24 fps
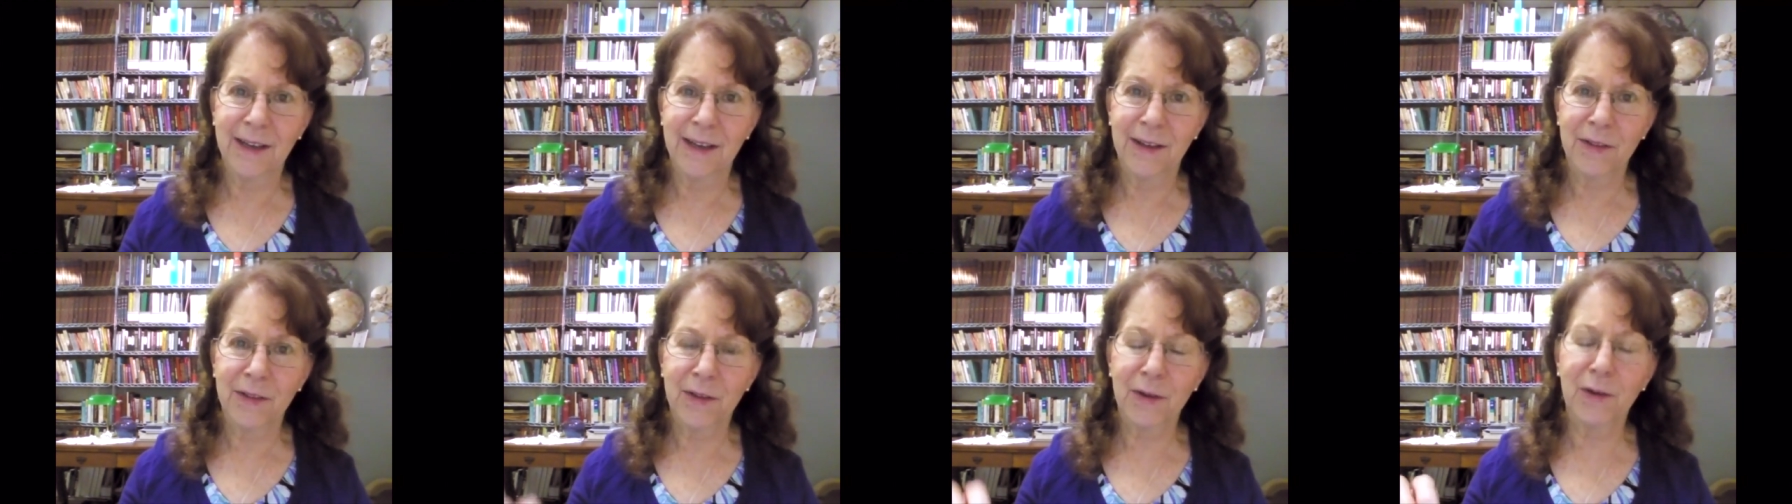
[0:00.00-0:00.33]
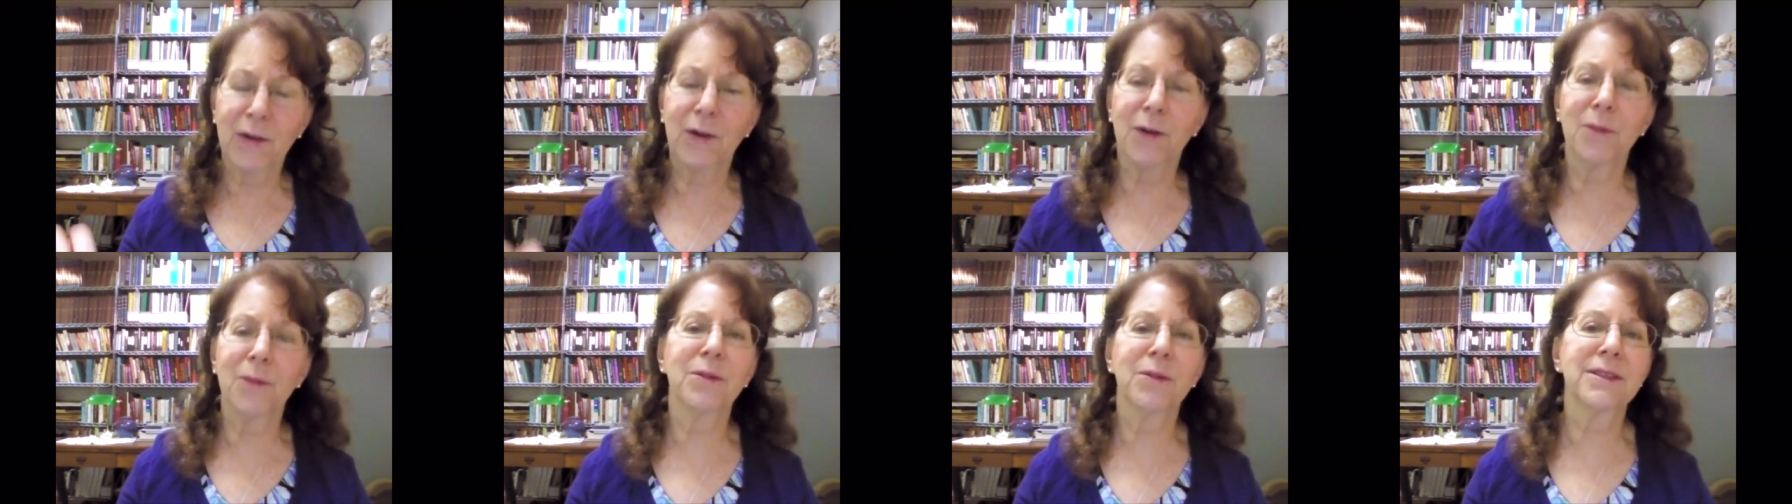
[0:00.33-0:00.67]
the
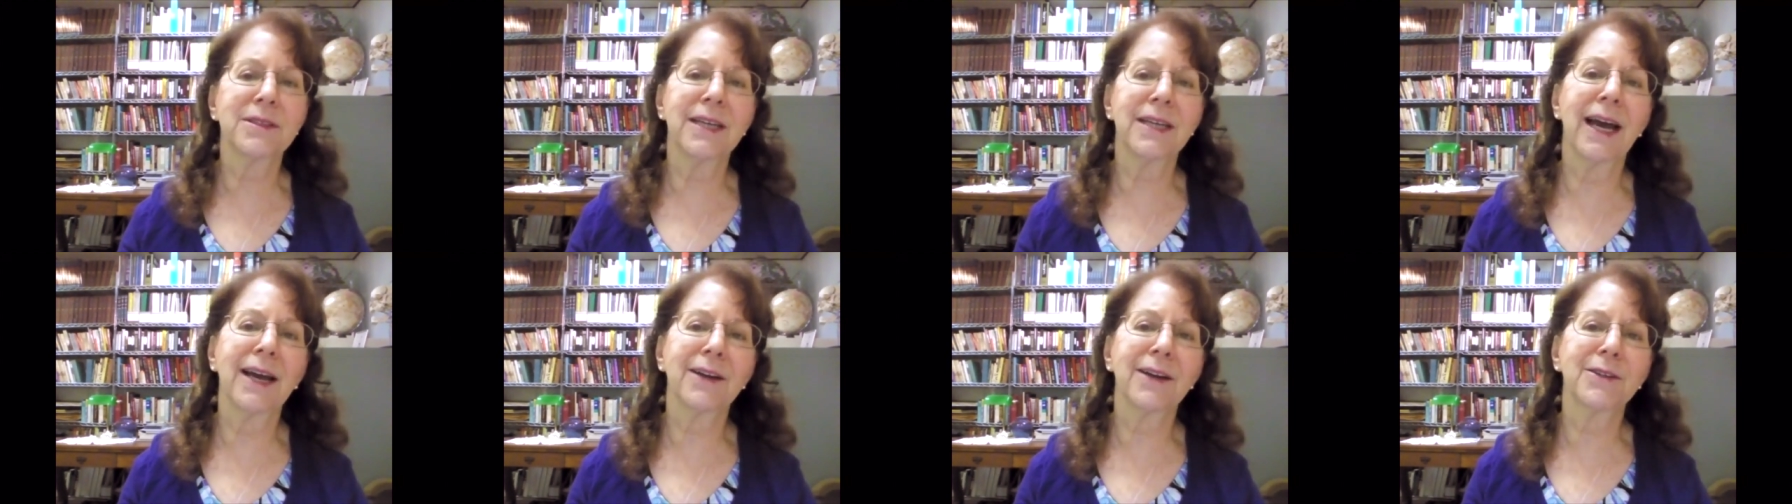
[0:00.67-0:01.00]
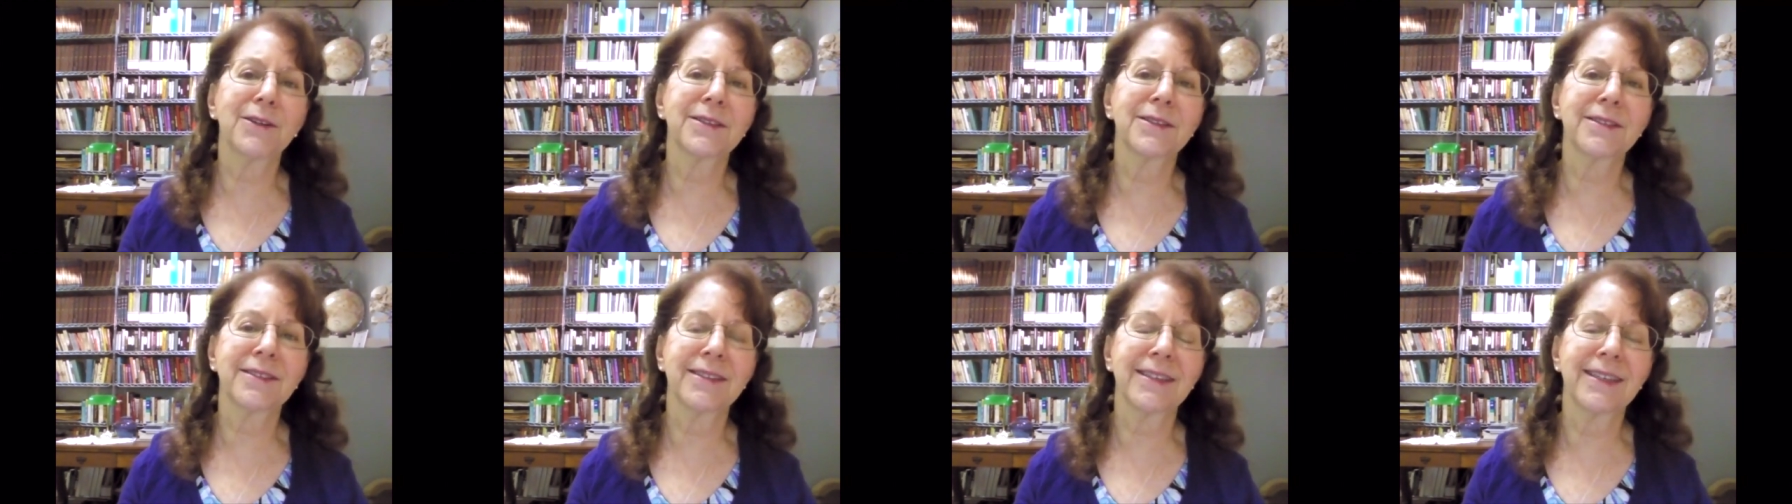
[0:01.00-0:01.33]

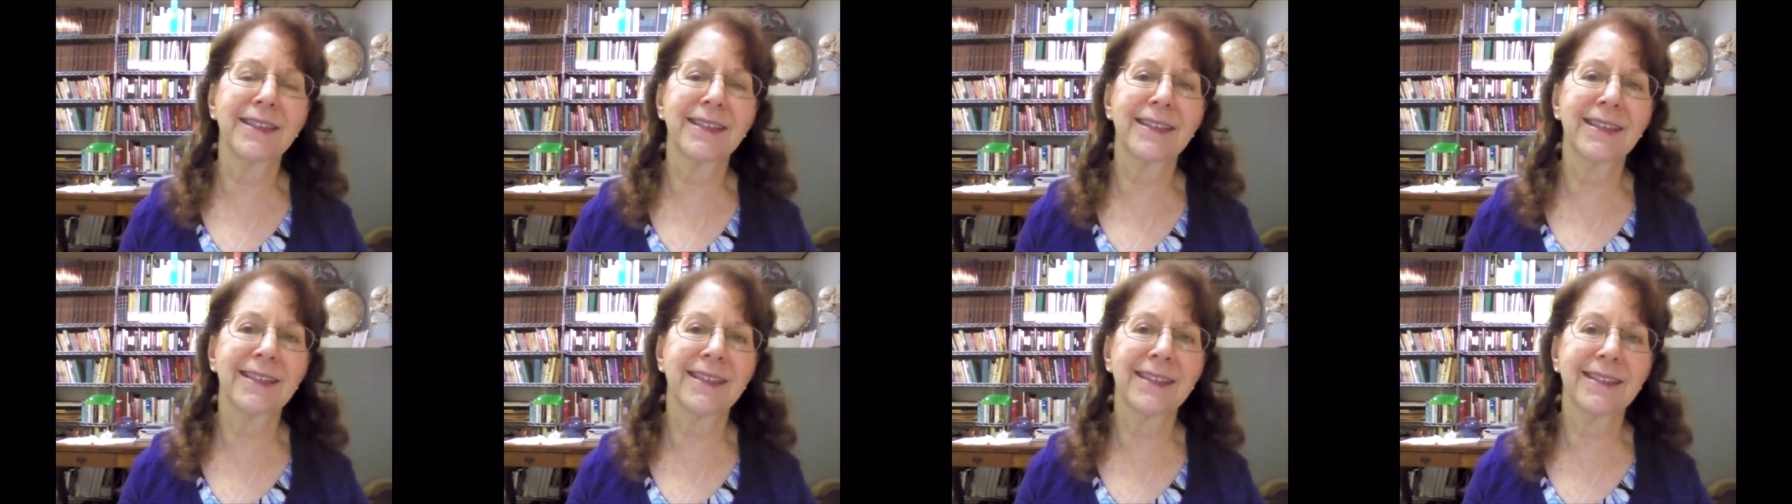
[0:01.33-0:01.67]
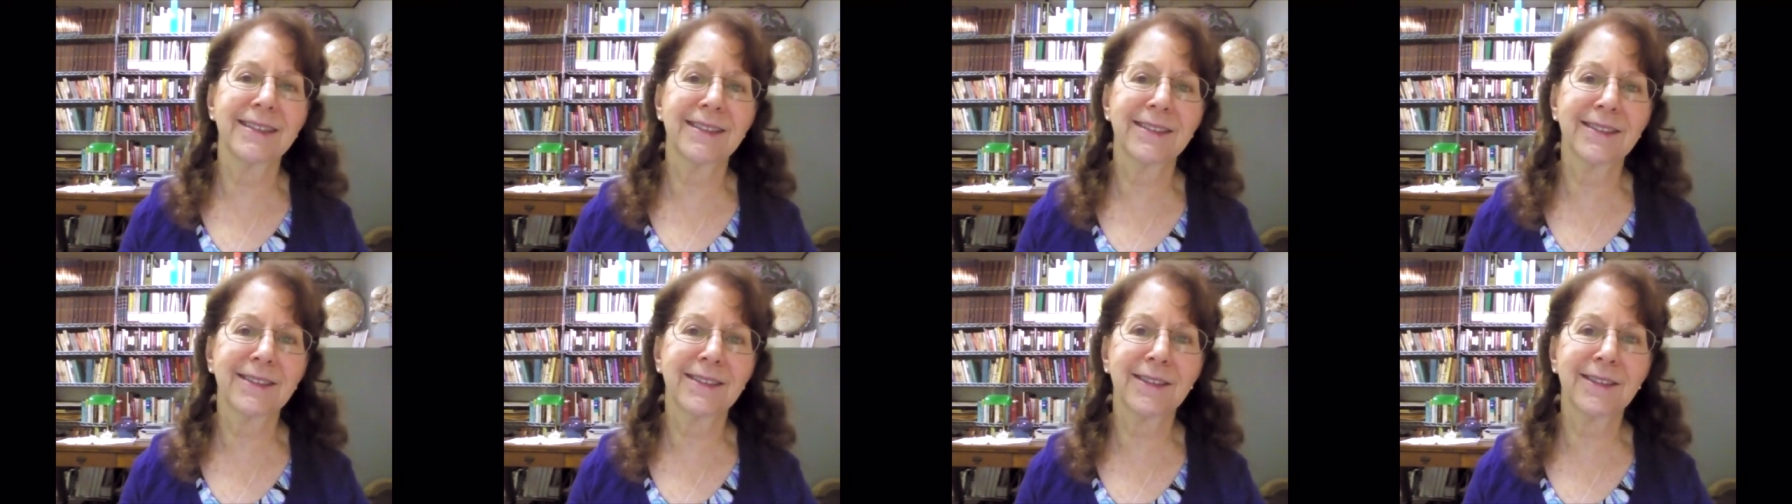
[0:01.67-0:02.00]
corporatocracy.
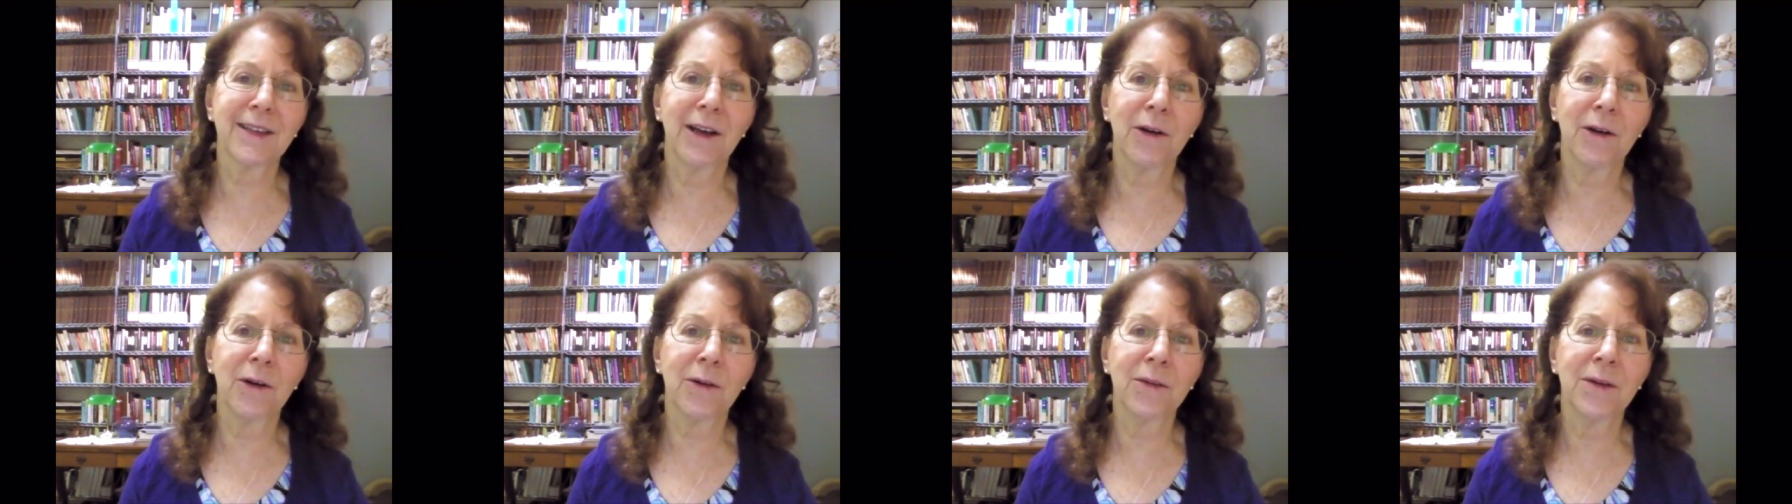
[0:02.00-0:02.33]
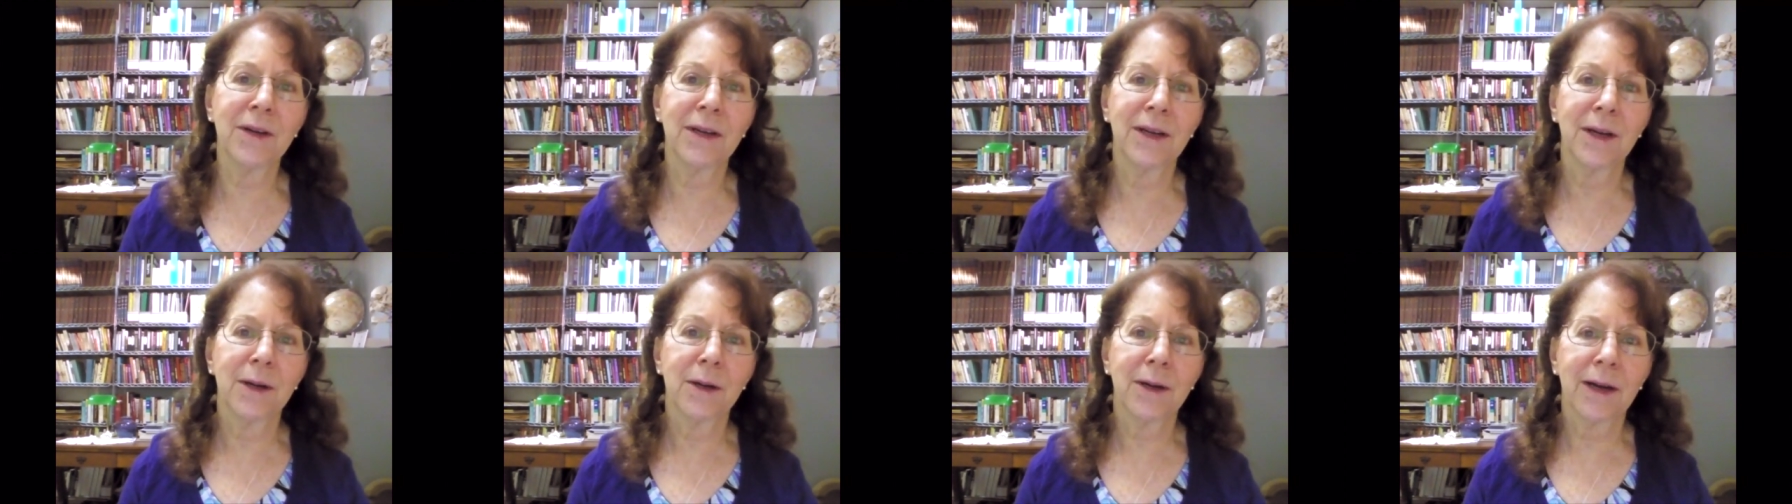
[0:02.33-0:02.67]
So
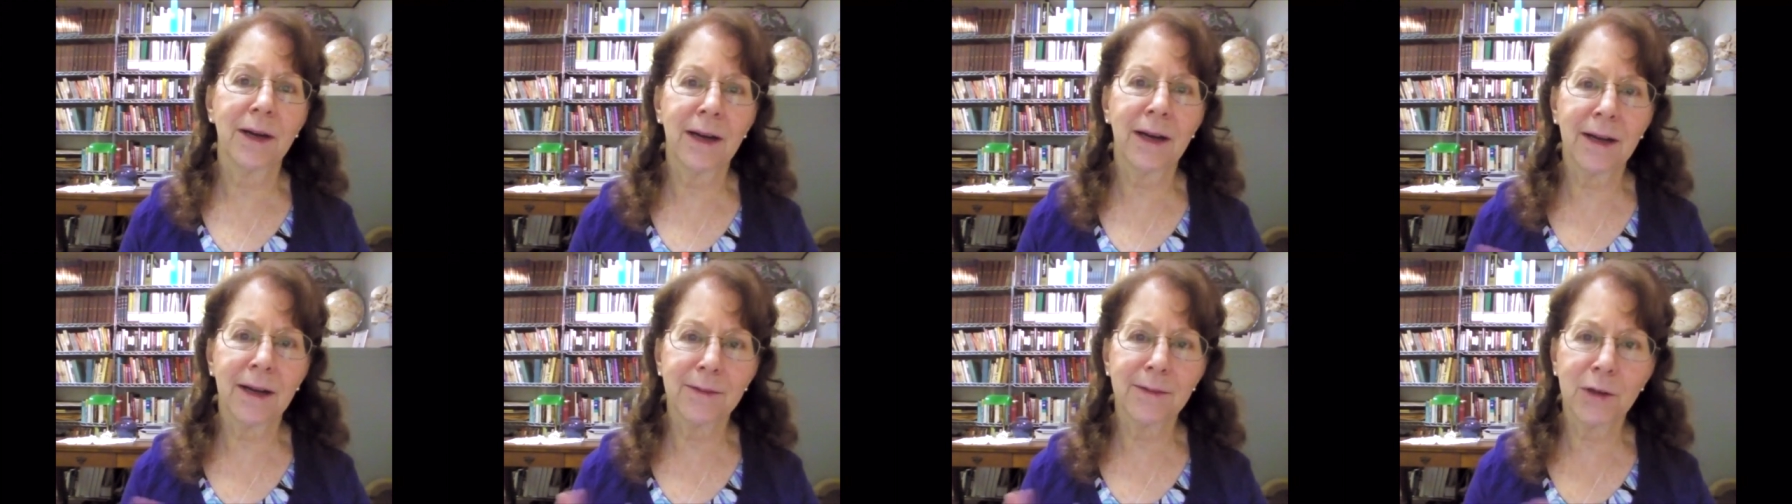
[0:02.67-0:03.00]
uh,